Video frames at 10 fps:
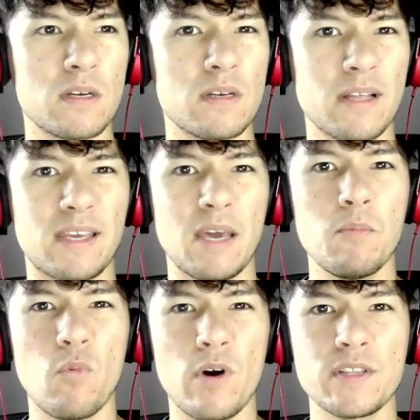Like, game
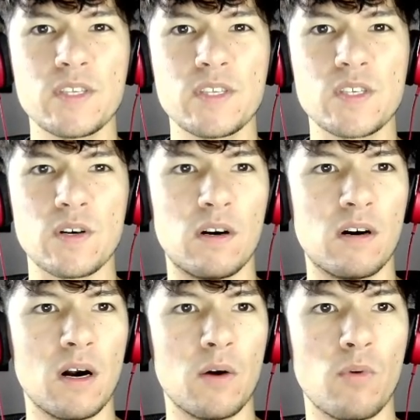1s
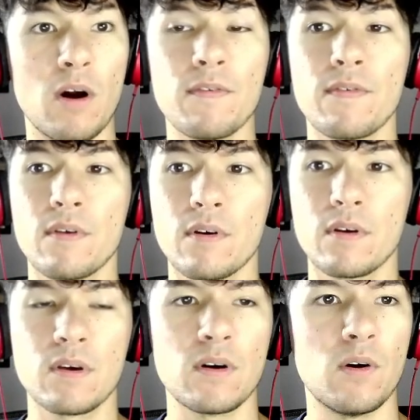are rough
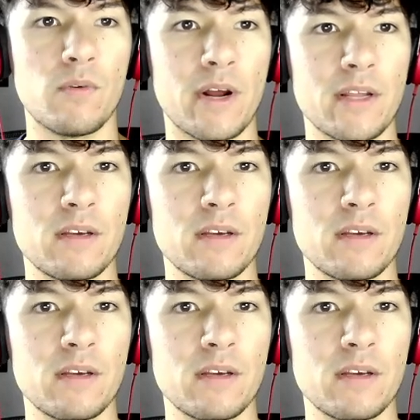already.